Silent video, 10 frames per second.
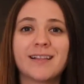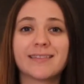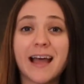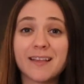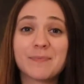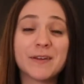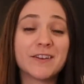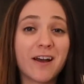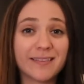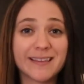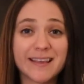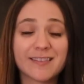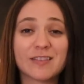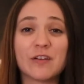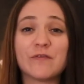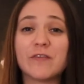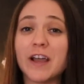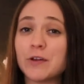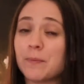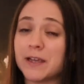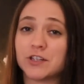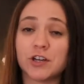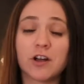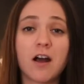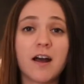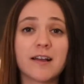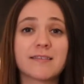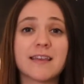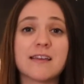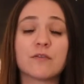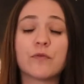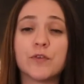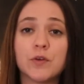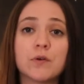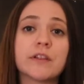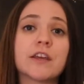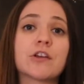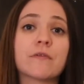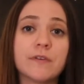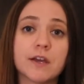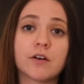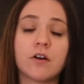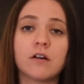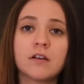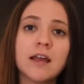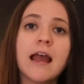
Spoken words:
Last but not least, the final major cost is fueling your vehicle.